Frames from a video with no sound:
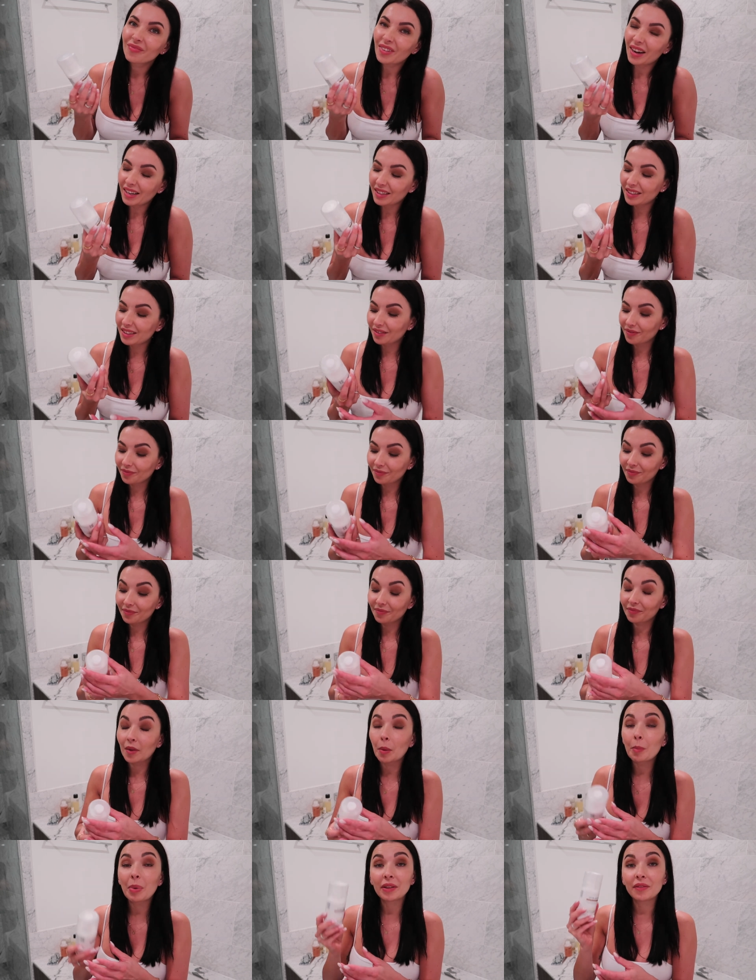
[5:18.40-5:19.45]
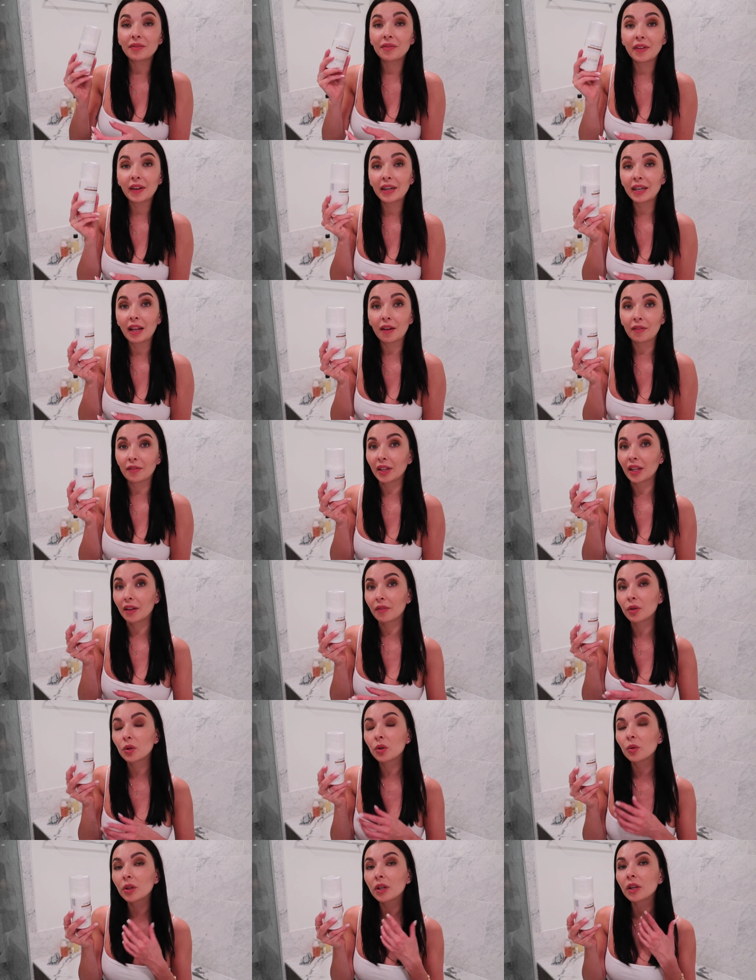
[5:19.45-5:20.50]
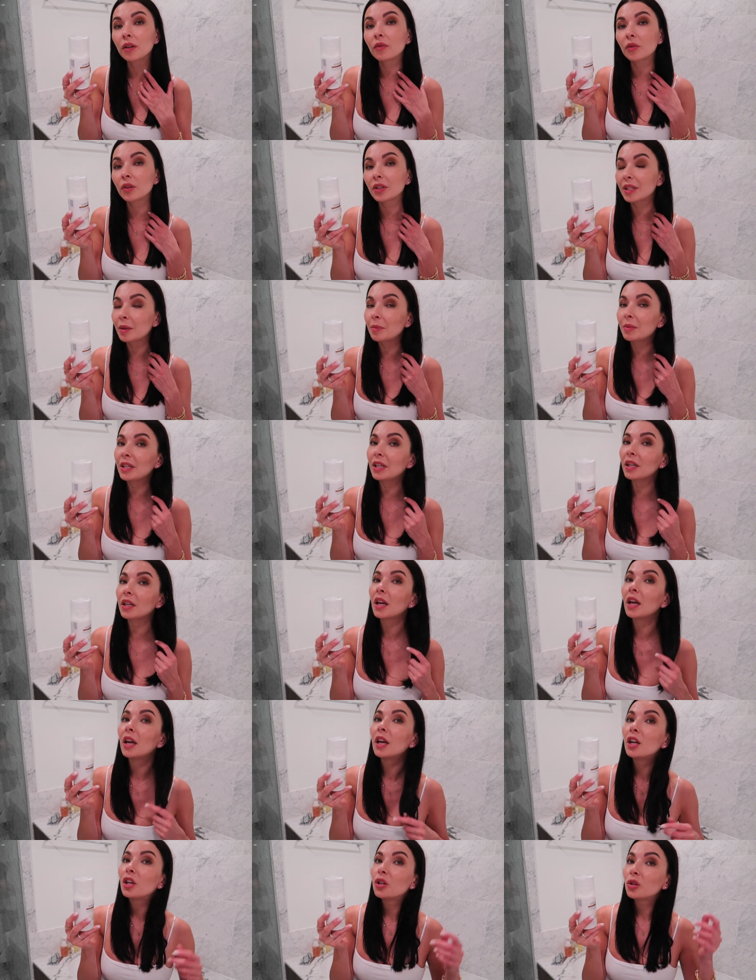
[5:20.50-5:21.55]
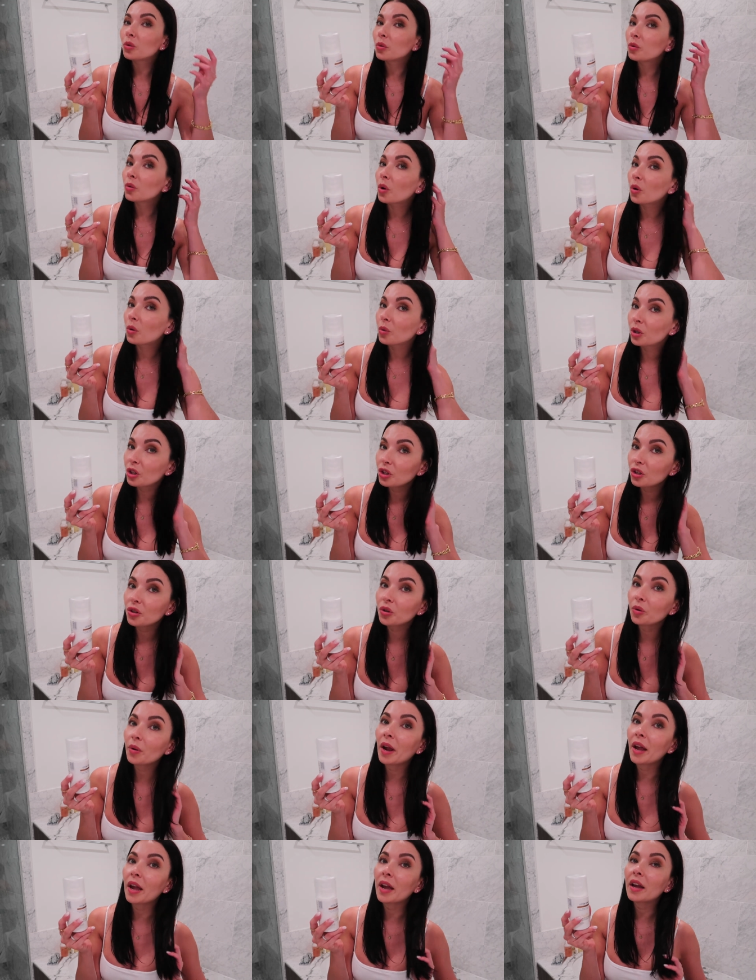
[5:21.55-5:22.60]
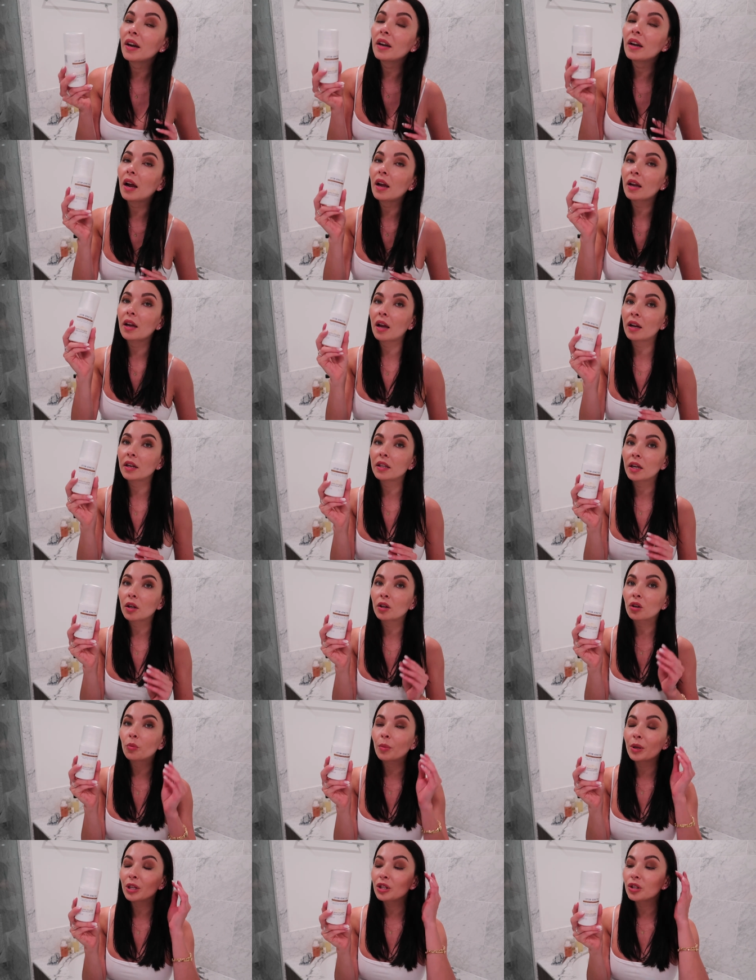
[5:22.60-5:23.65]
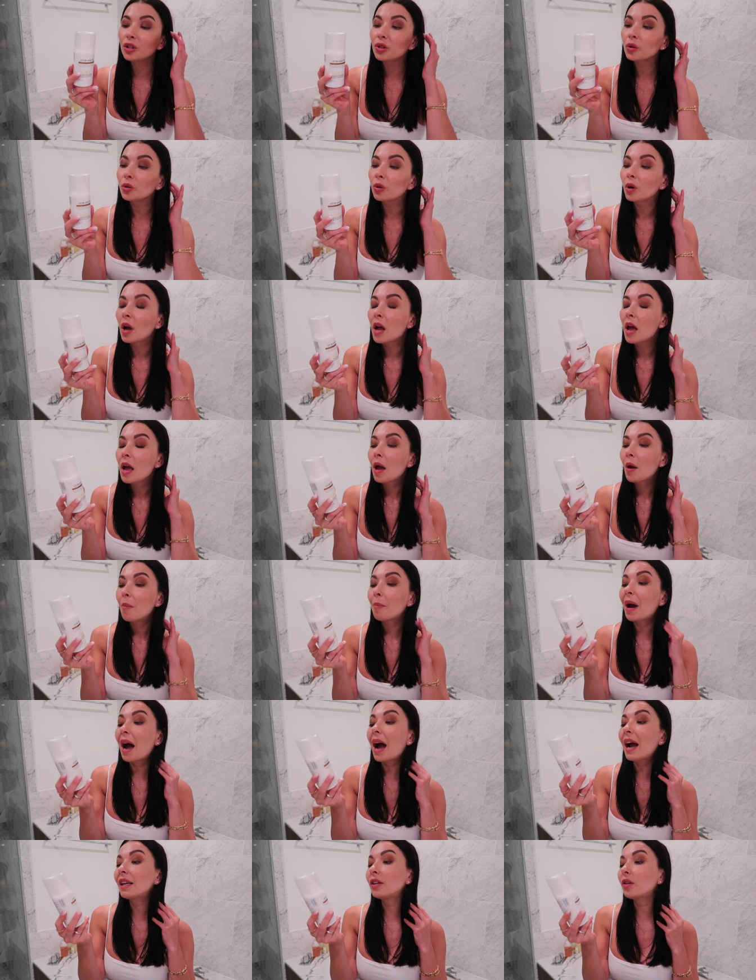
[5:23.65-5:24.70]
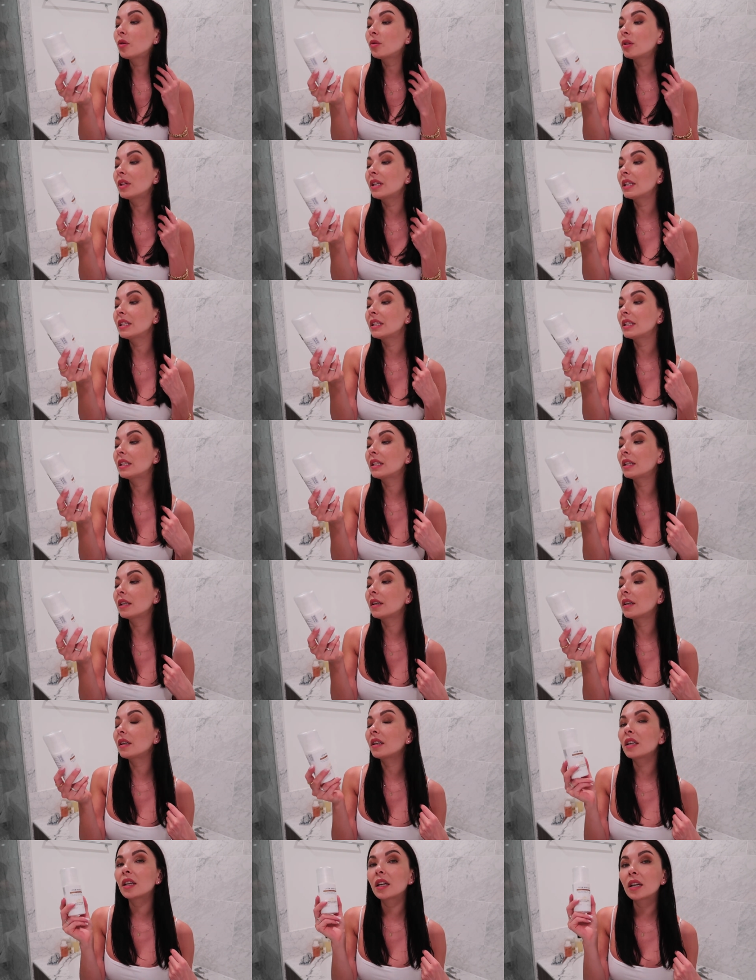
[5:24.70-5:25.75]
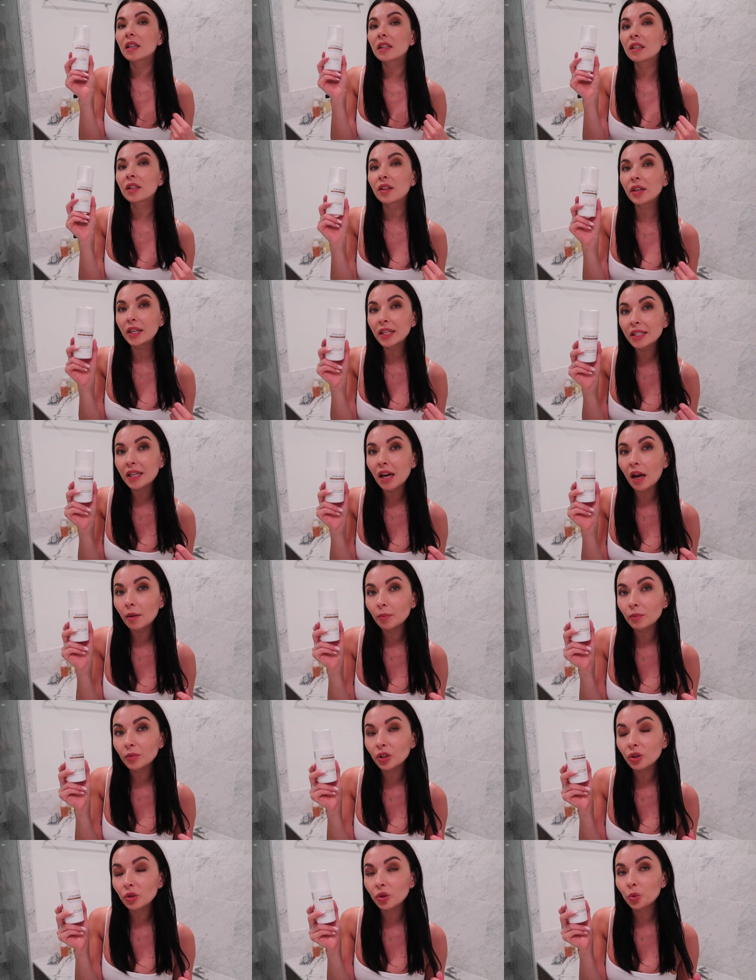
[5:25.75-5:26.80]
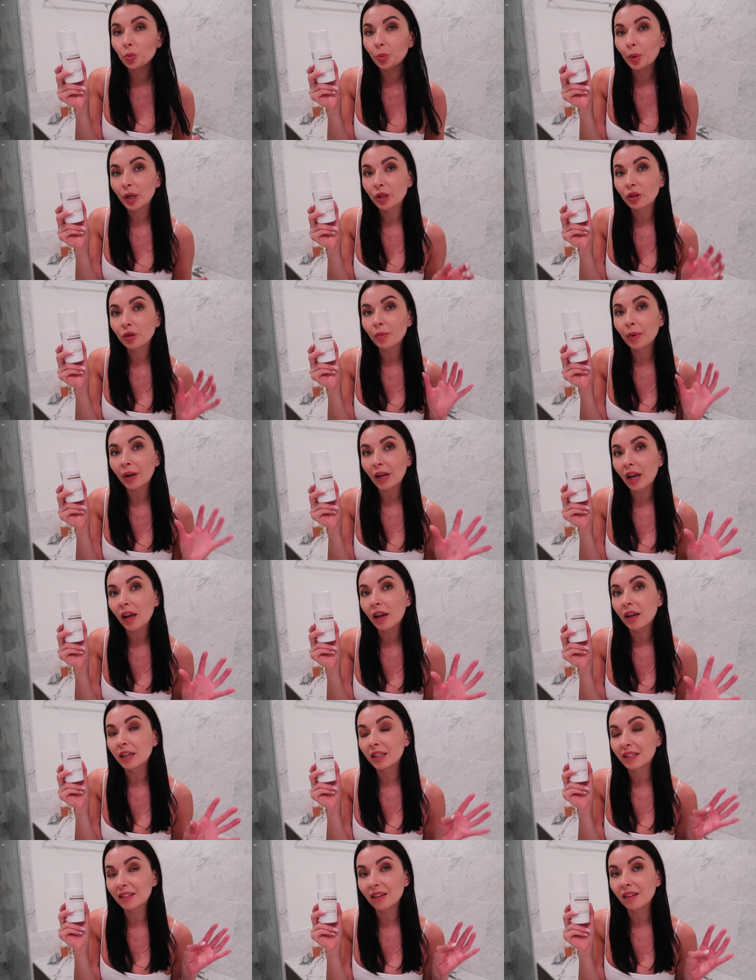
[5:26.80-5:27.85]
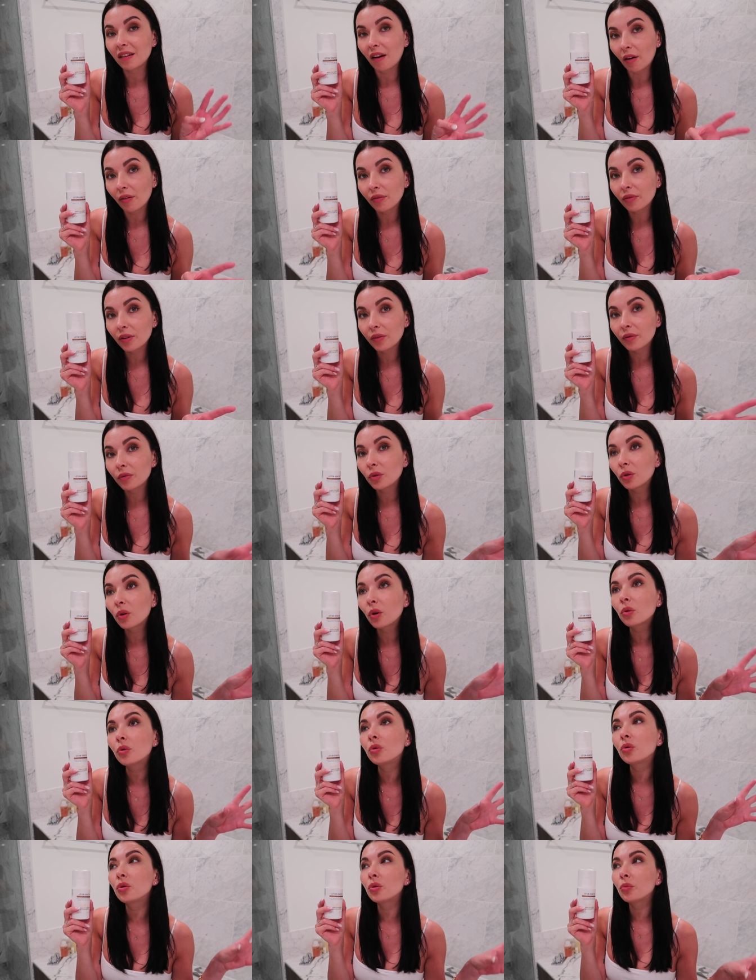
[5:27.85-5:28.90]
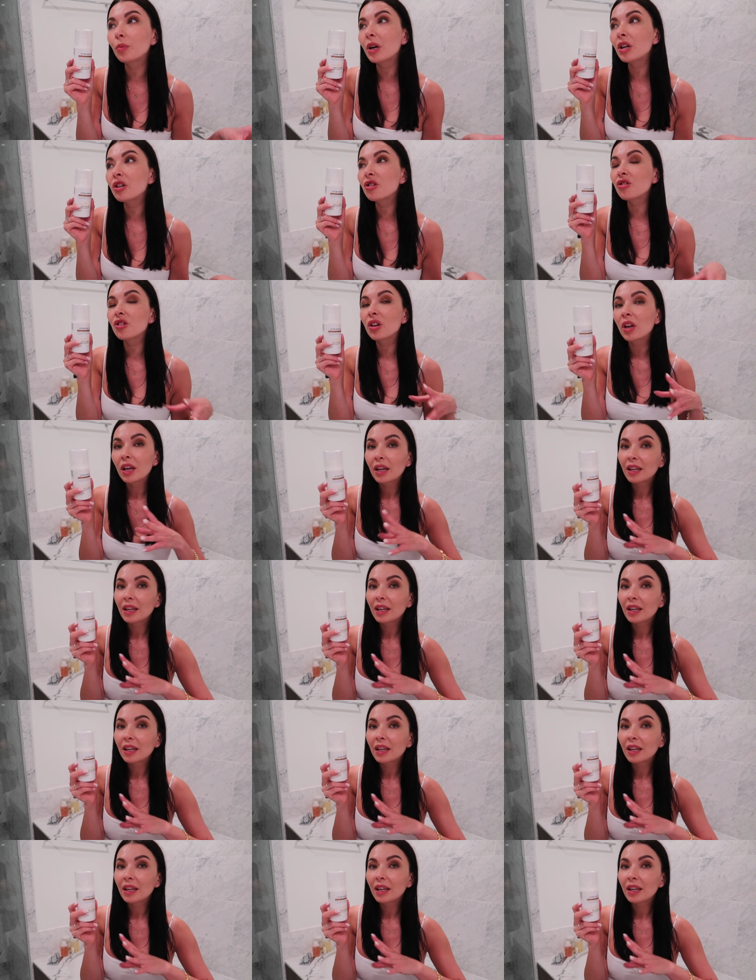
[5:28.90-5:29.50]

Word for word: right but very lovely if you're looking for something to nourish your hair i highly recommend you but i noticed three times to spray to my hair it's enough if you go too much